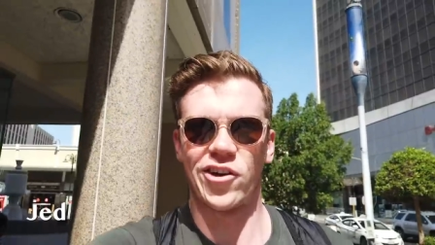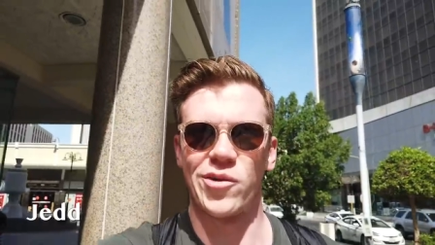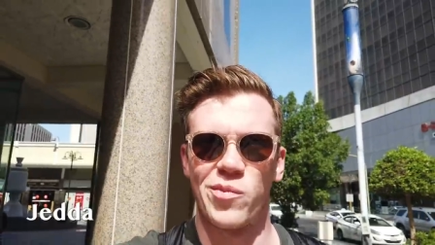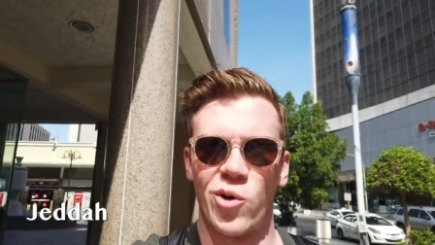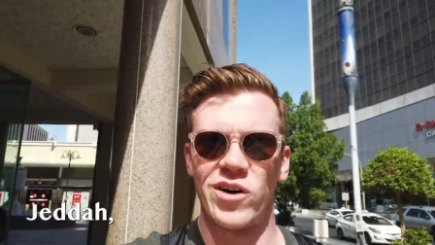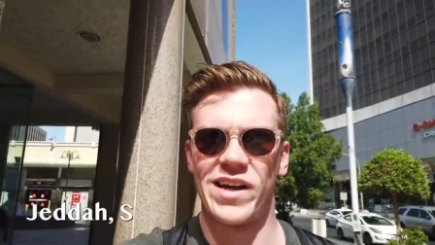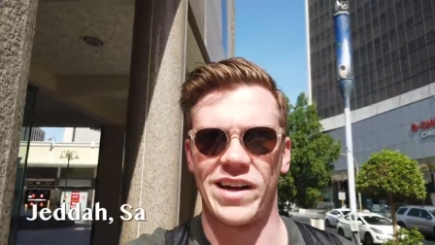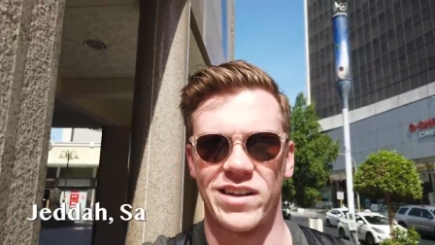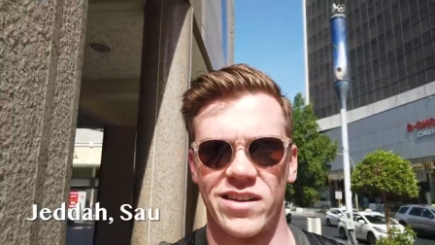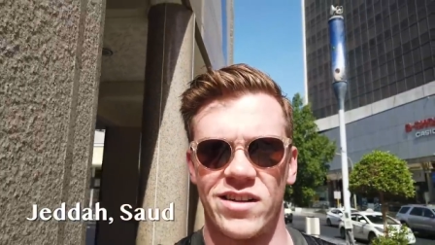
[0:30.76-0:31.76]
Good
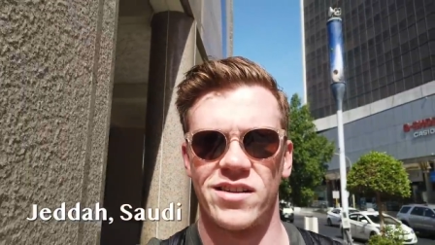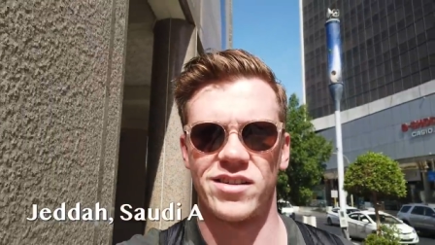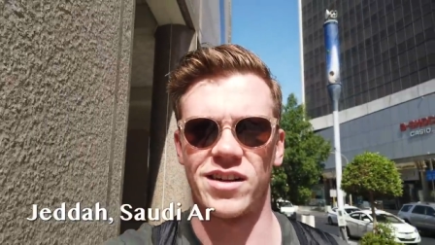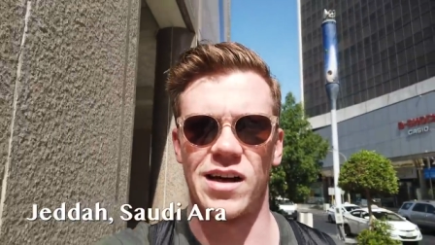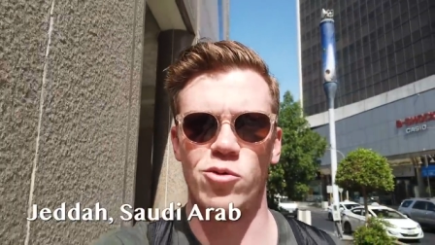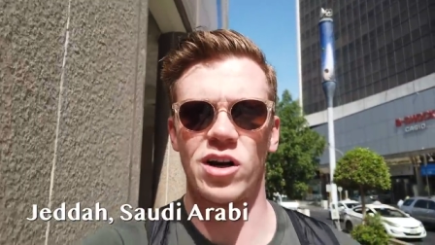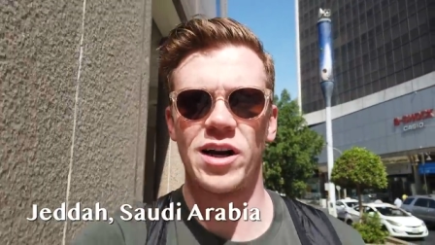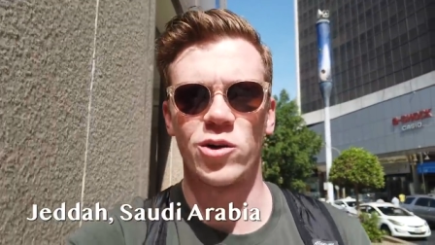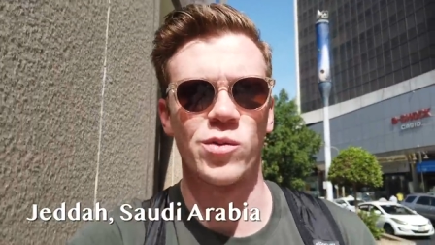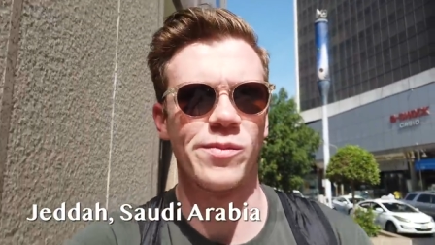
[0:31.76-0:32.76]
morning. Assalamu
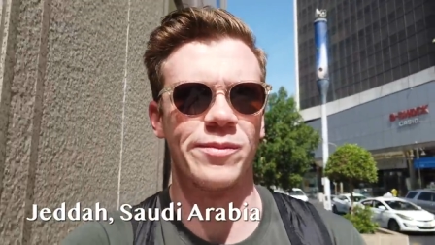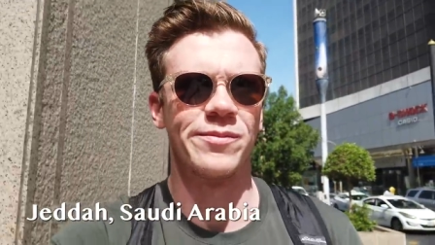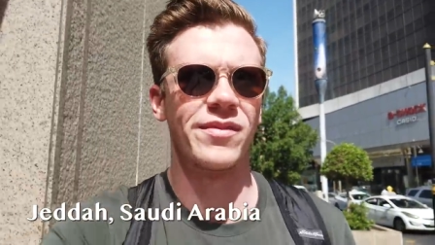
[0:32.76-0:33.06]
alaikum.